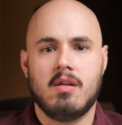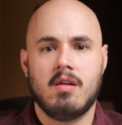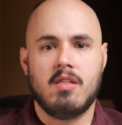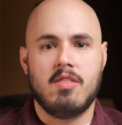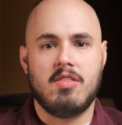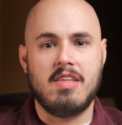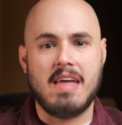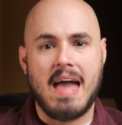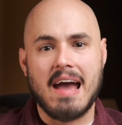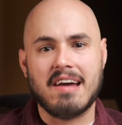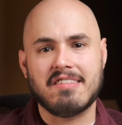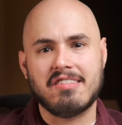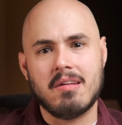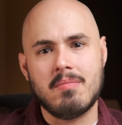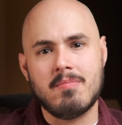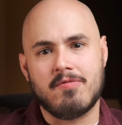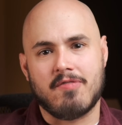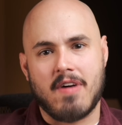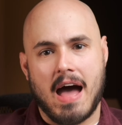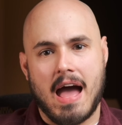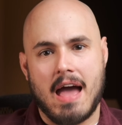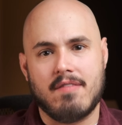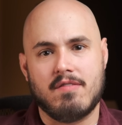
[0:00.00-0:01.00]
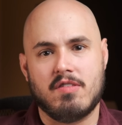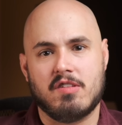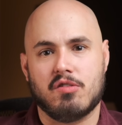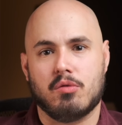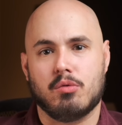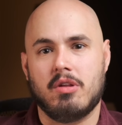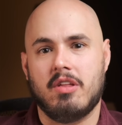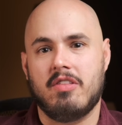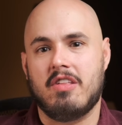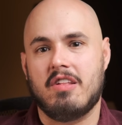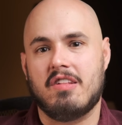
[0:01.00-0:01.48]
The X-M5 is
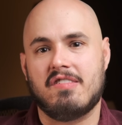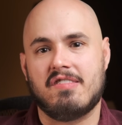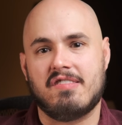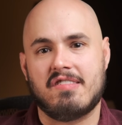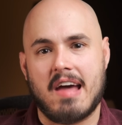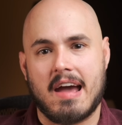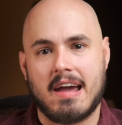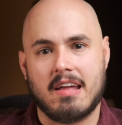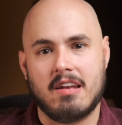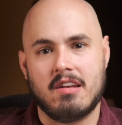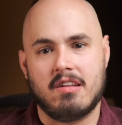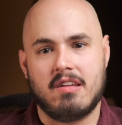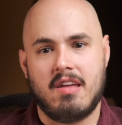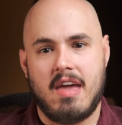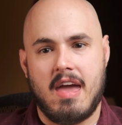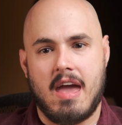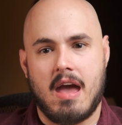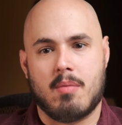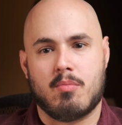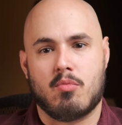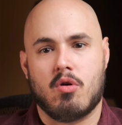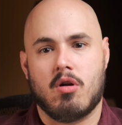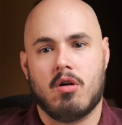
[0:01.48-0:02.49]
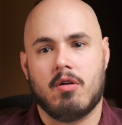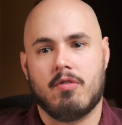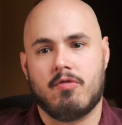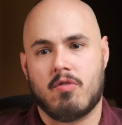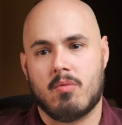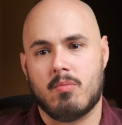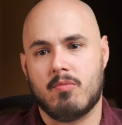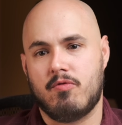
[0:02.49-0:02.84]
only the second camera from